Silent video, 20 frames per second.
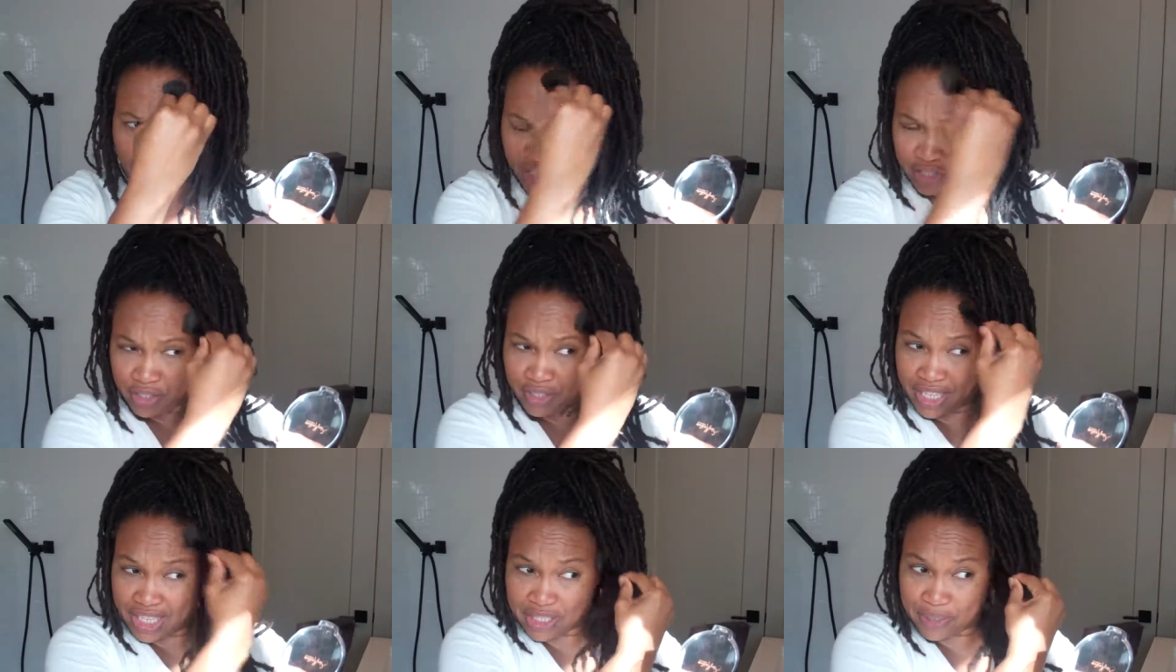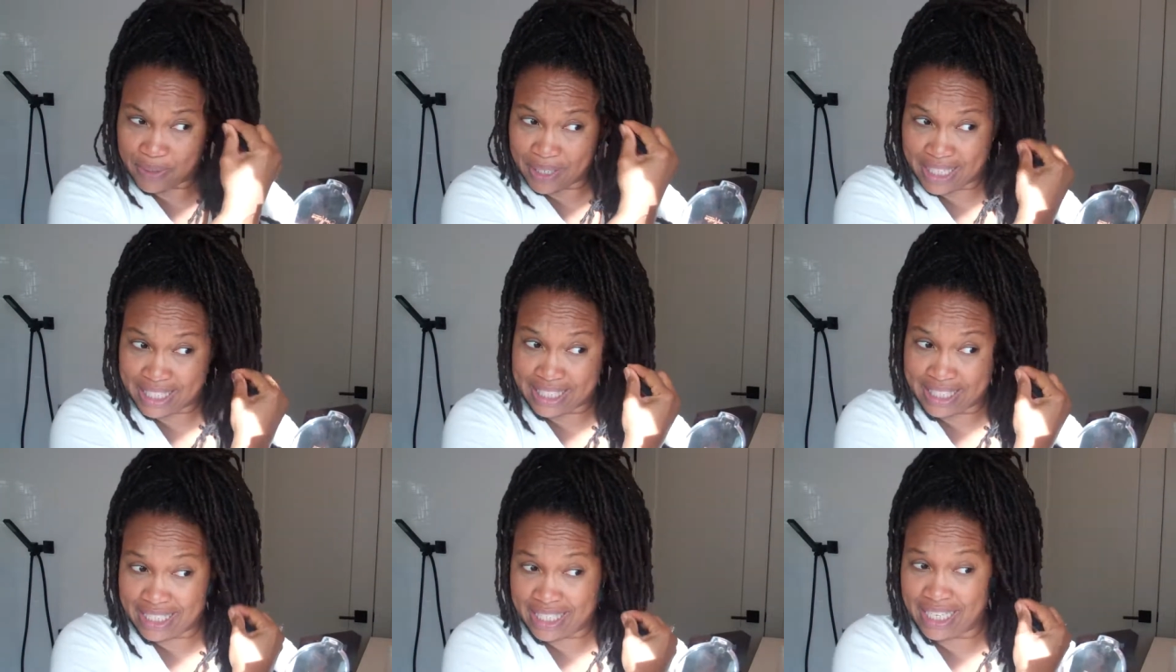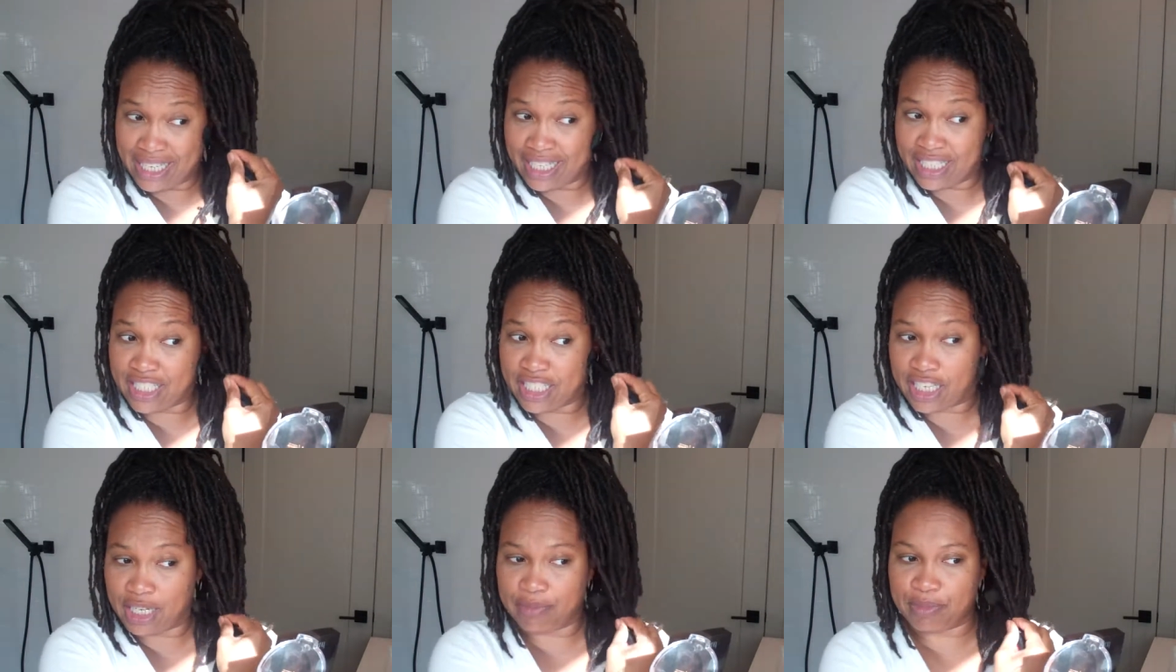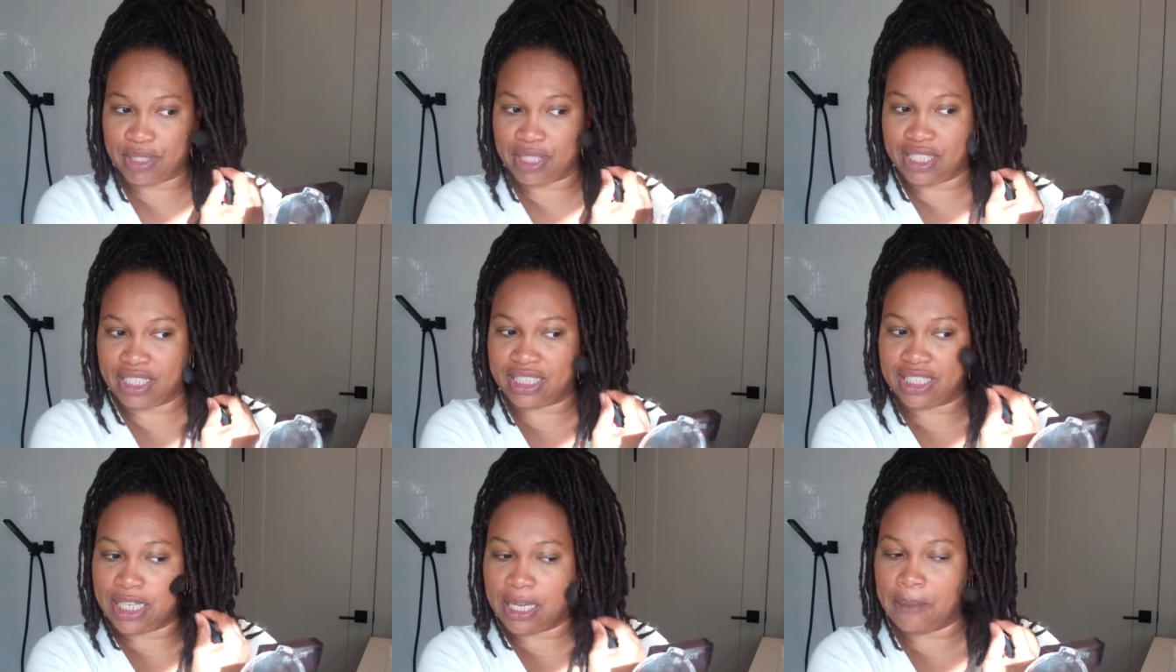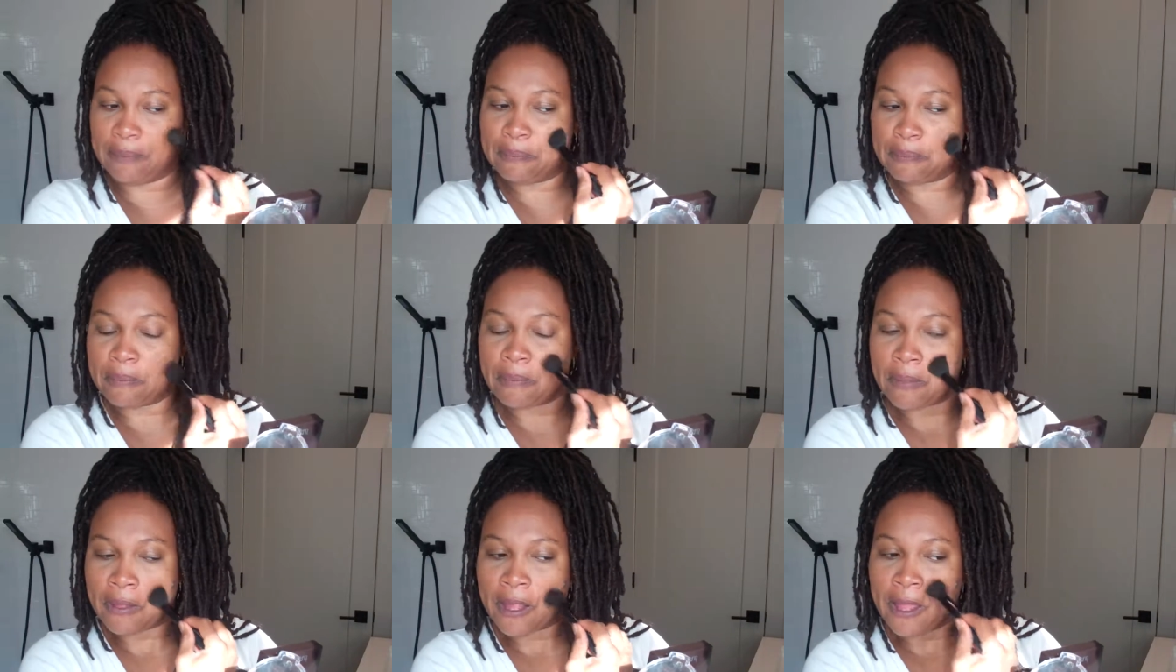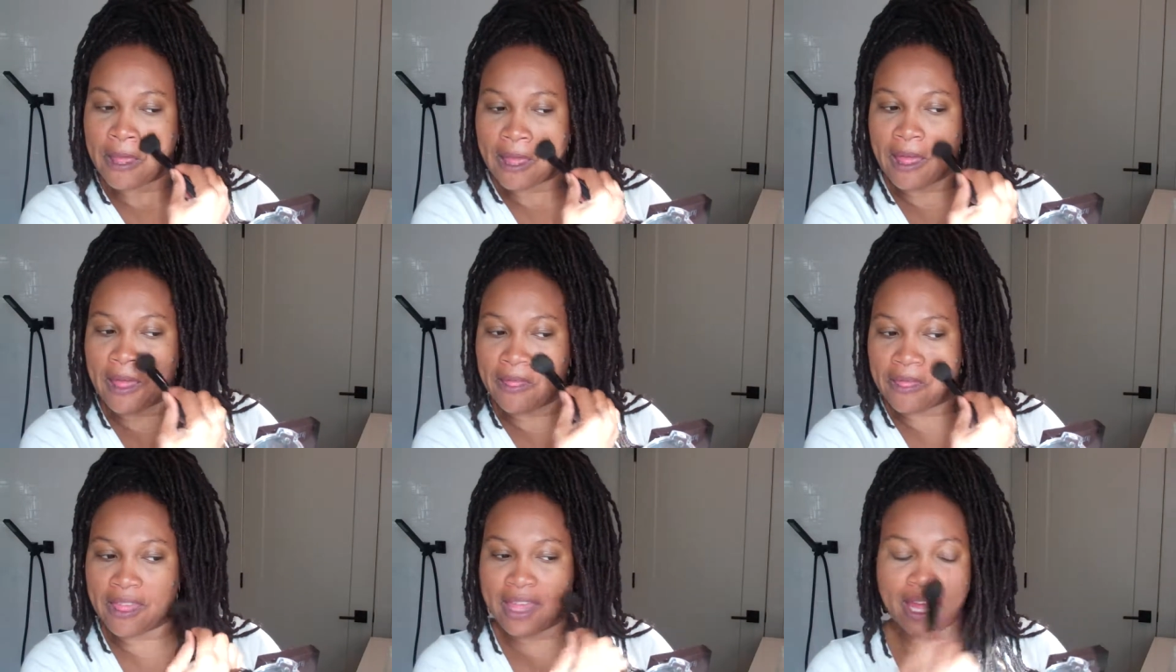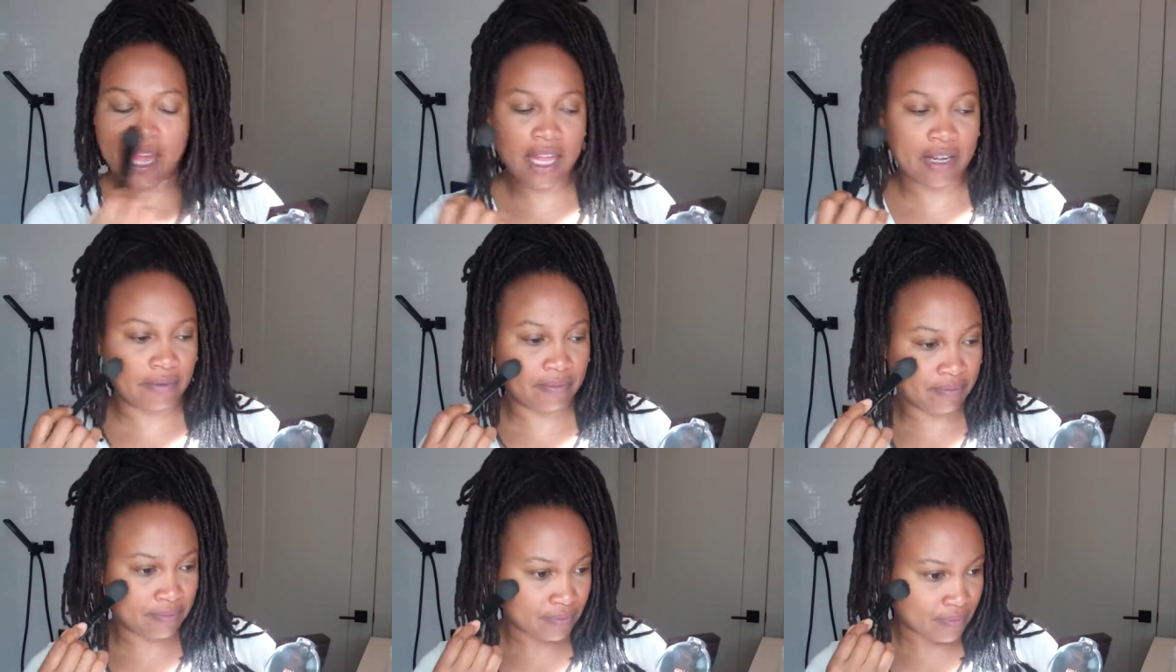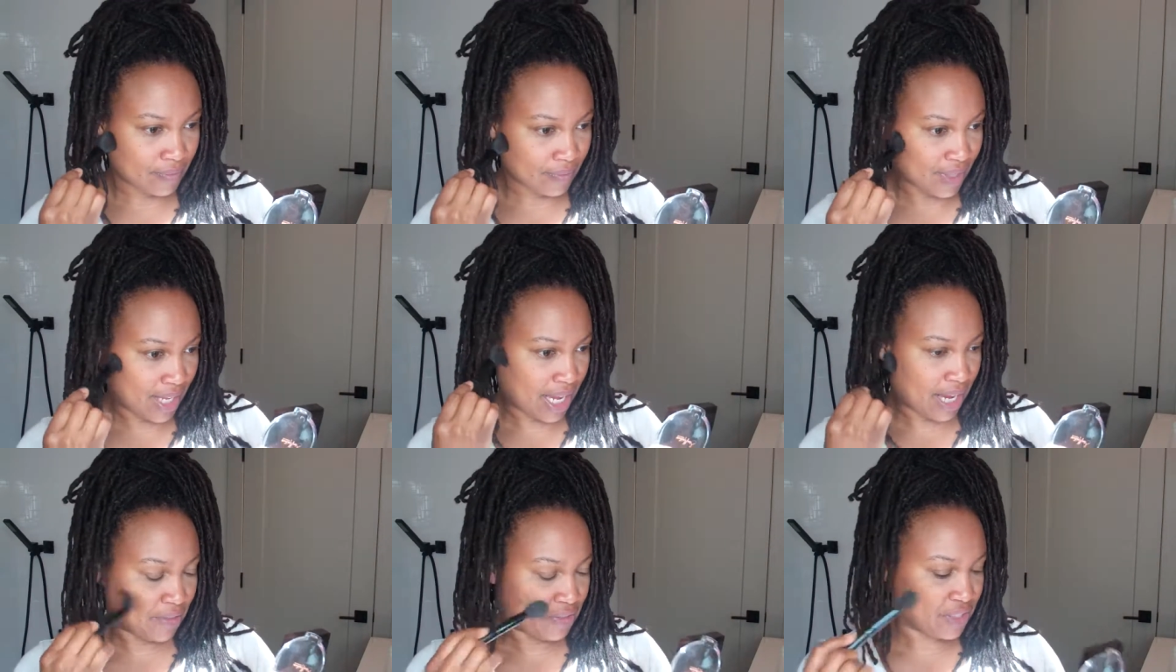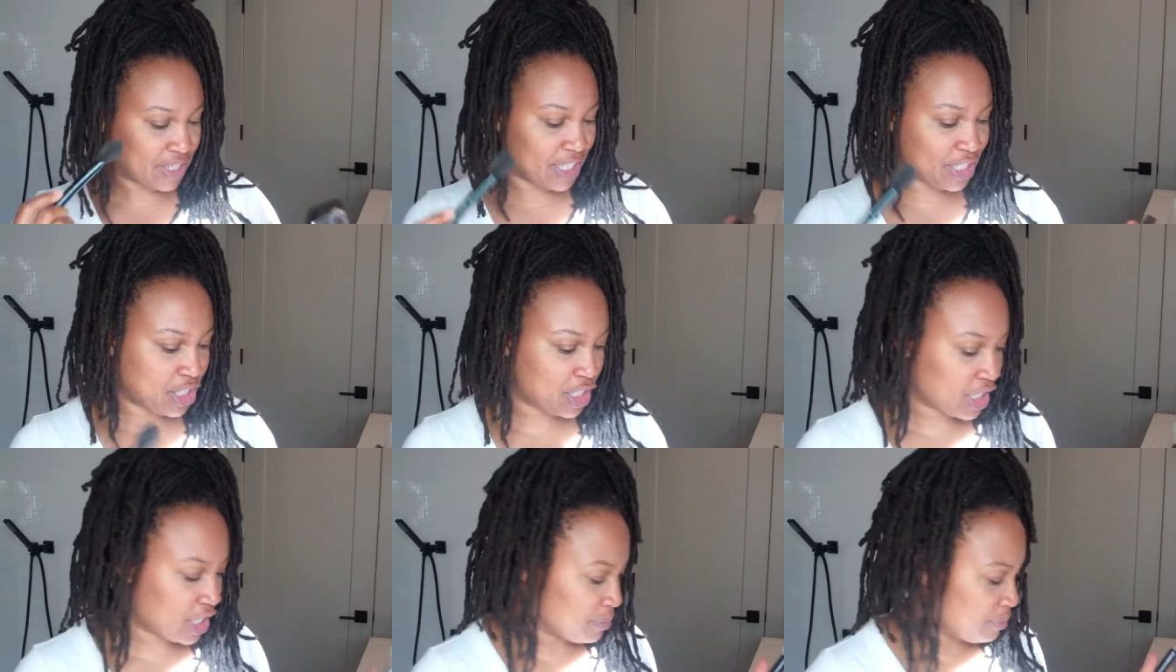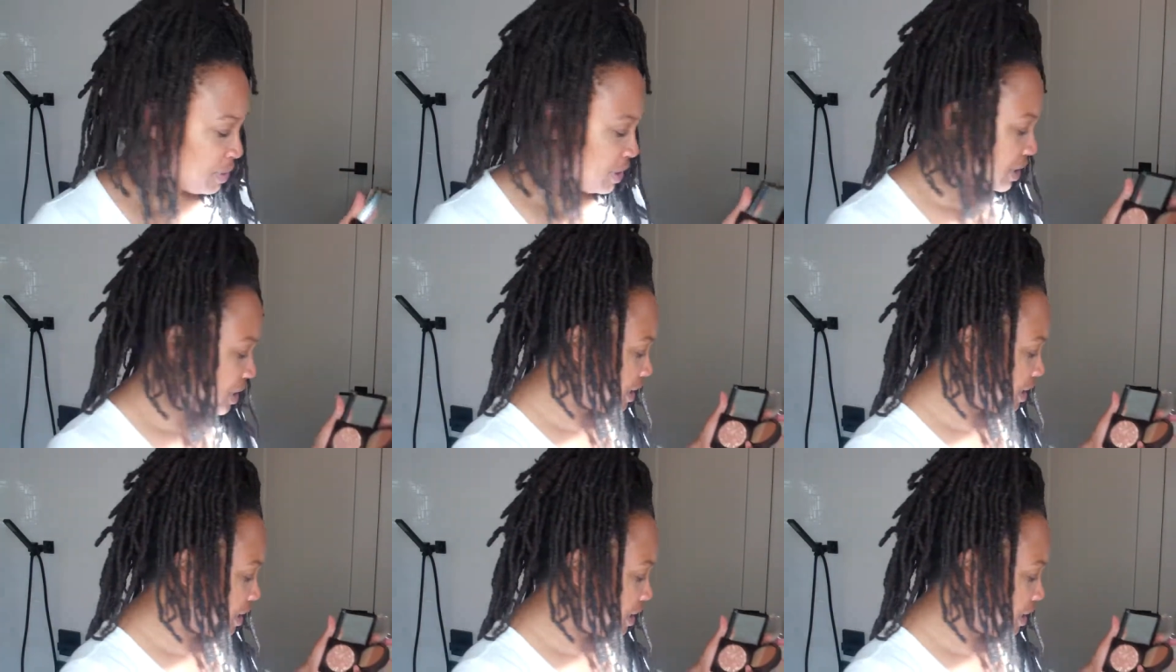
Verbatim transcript: So that's what I did. I took him to the gym. And then after I took him to